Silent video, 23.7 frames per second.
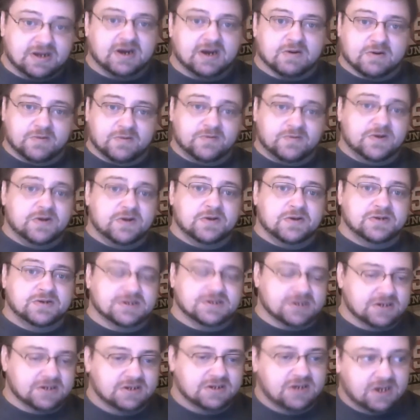at
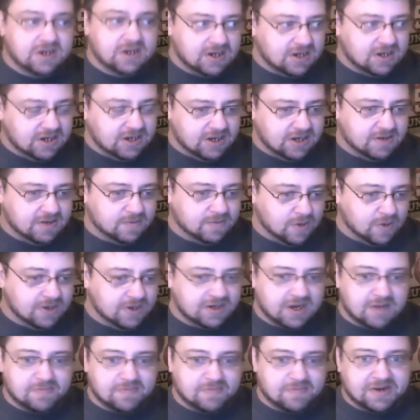reviews, and if
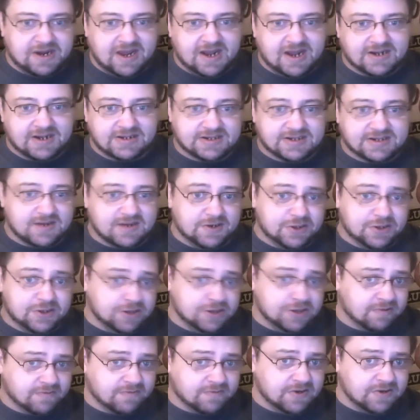one company has
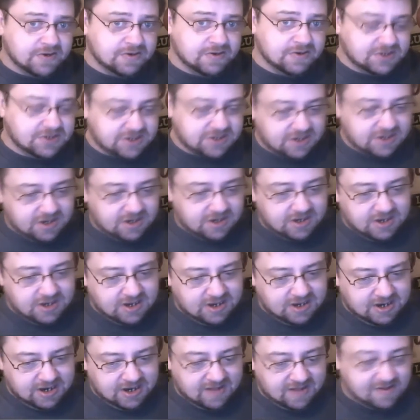72 reviews
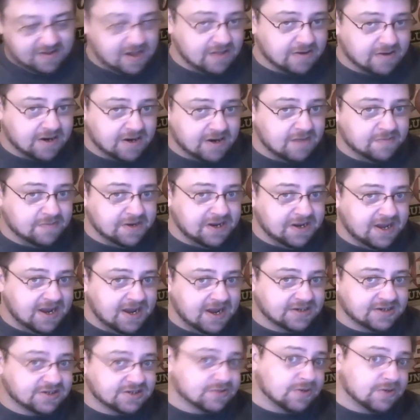and the other company
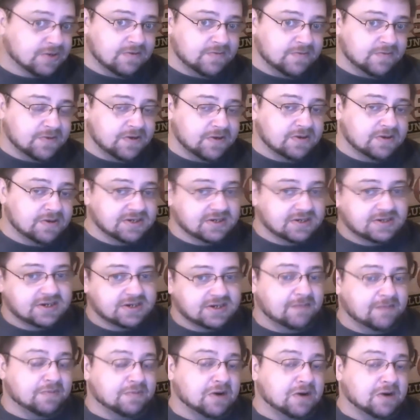has 3 reviews and the
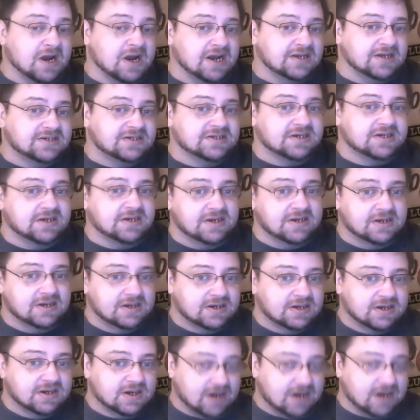same price,
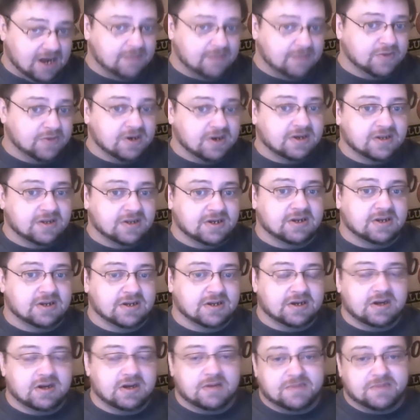I'm going to click on
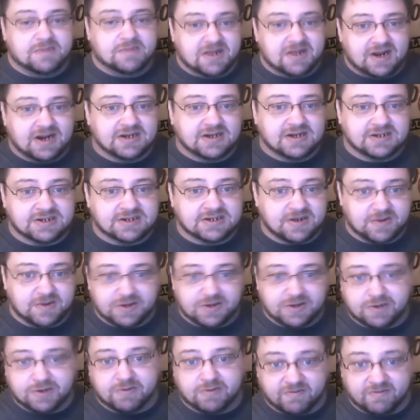the company that has the
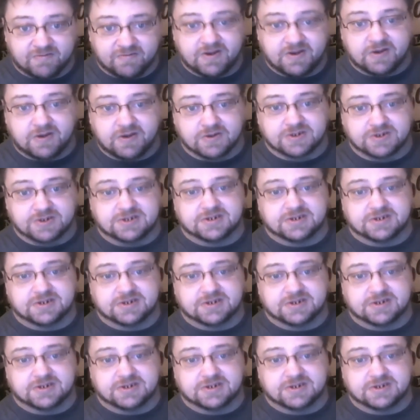72 reviews.